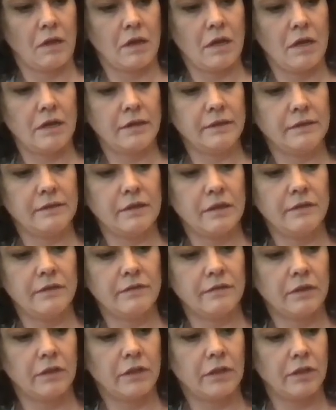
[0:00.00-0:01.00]
And instead
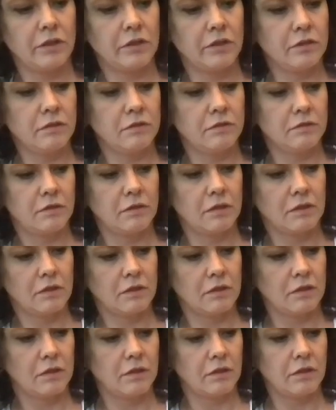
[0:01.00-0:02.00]
of glitter,
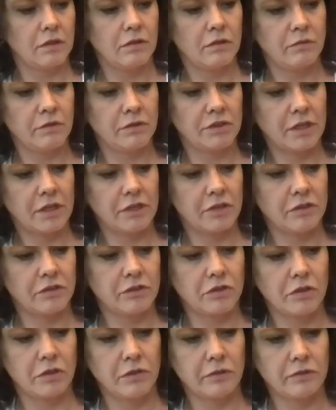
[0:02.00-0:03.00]
which I just
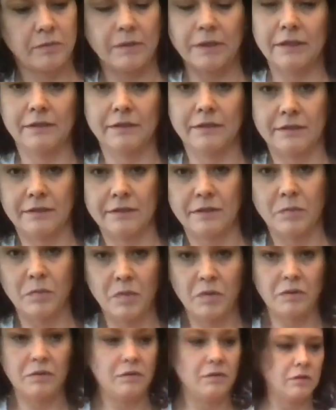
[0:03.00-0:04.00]
chose because it's
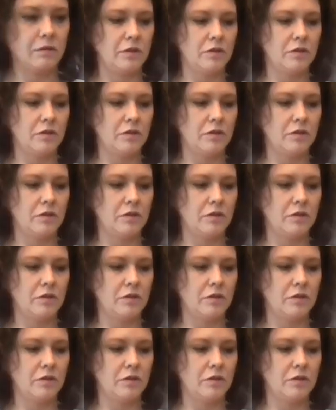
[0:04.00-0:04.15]
simple,